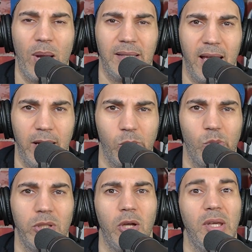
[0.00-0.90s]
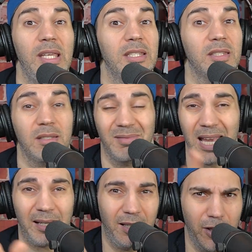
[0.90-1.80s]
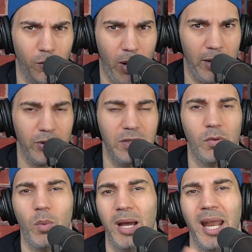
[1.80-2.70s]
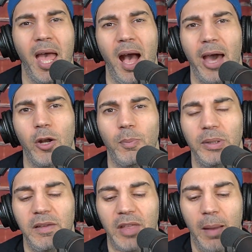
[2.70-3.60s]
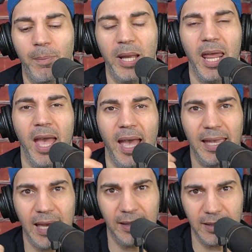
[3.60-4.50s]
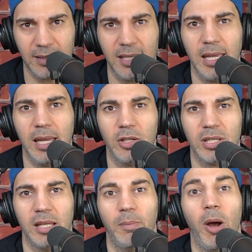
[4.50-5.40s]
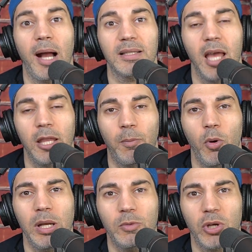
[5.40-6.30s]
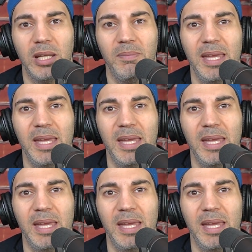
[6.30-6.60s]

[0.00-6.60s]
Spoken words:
ranked ahead of Julio. He's technically the wide receiver 1. I don't believe that. But again, this is thinking outside the box. The point I'm trying